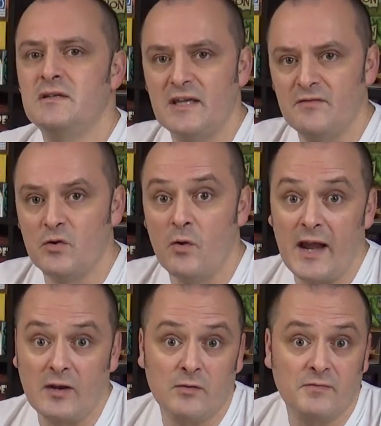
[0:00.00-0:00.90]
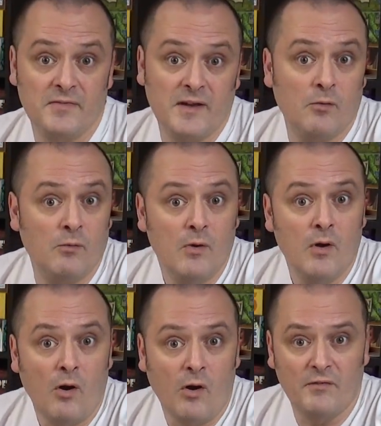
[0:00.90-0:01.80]
to give you a good feel
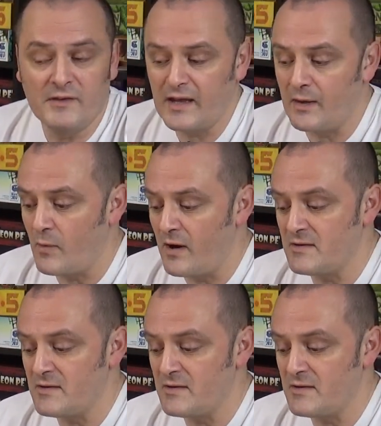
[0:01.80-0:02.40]
of the game.